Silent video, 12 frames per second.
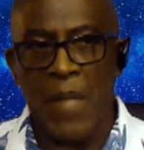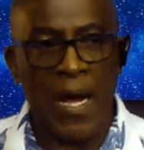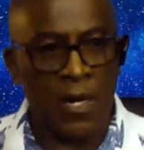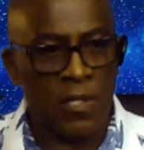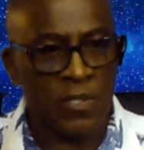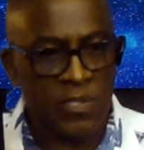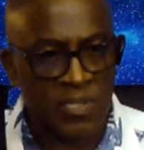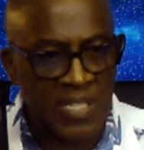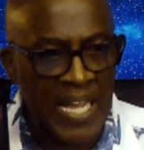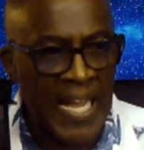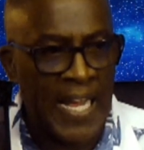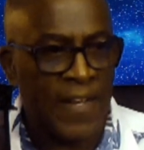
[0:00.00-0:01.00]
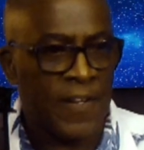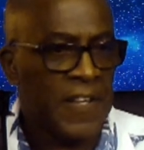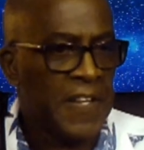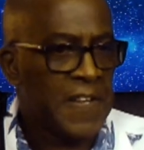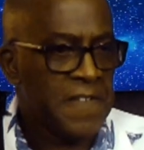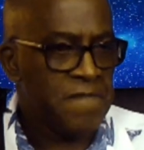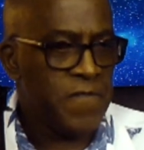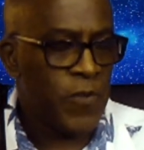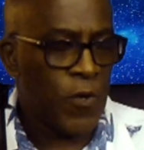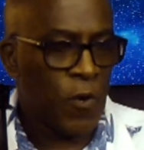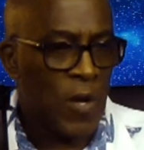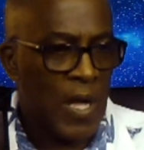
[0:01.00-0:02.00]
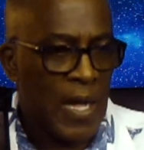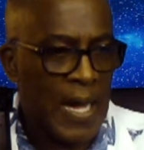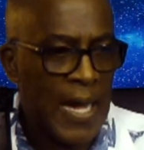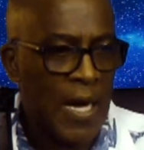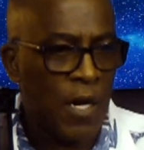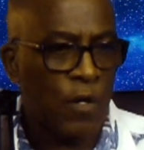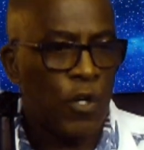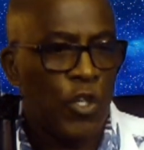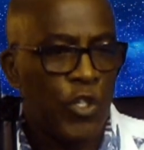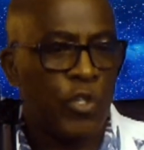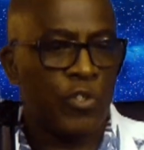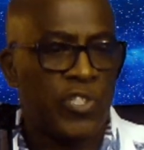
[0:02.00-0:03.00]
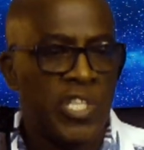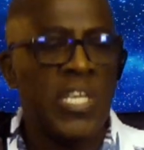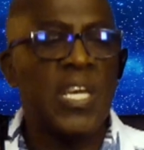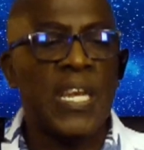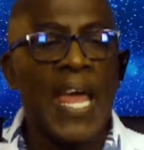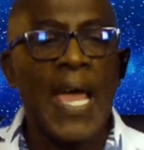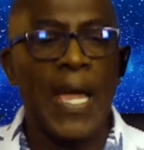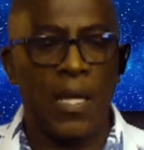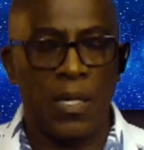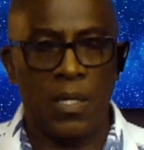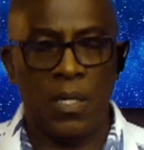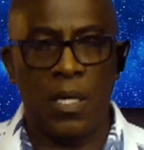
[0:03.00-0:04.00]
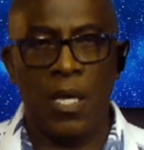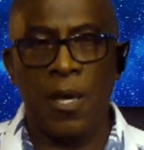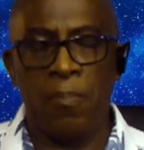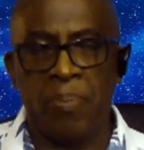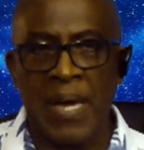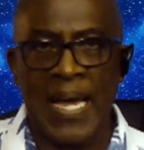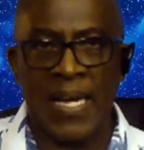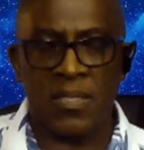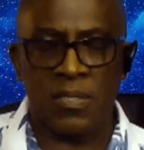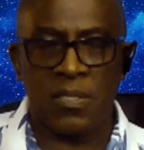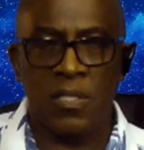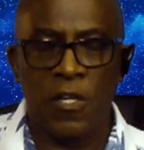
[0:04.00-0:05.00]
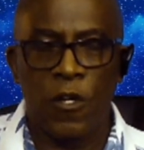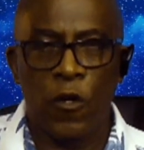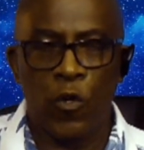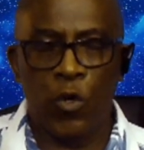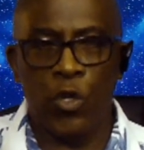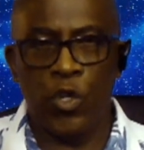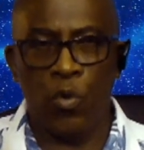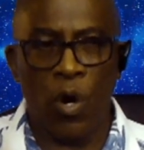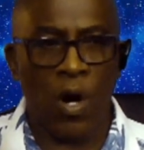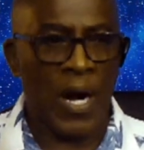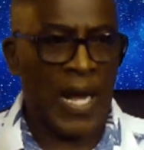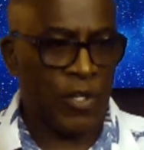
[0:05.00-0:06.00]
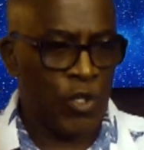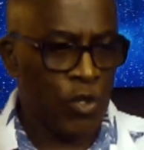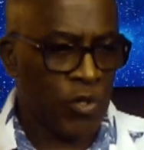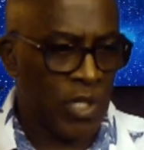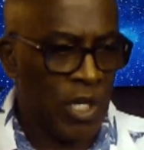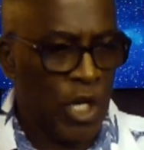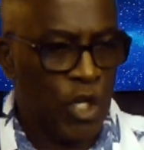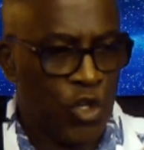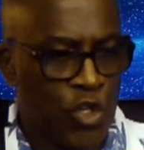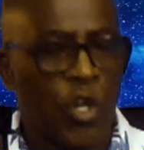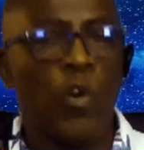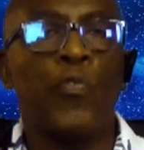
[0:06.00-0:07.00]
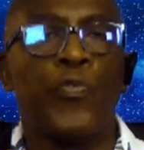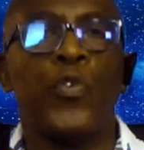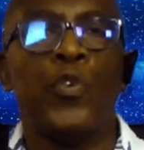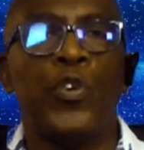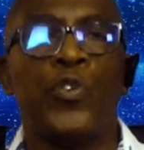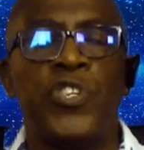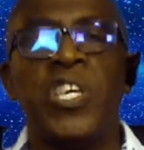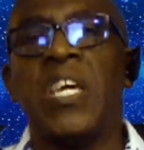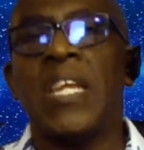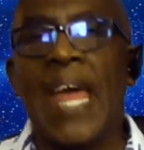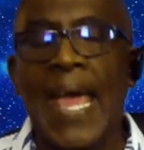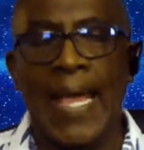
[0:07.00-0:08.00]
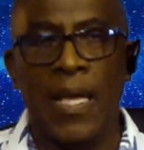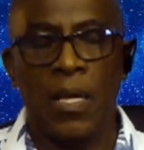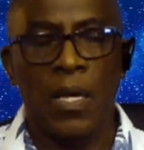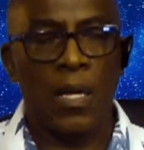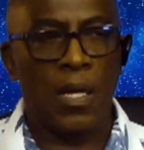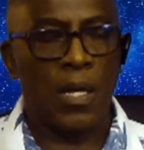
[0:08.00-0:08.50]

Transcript: I understand, you know, how your DNA impacts who you are, how you can show through your DNA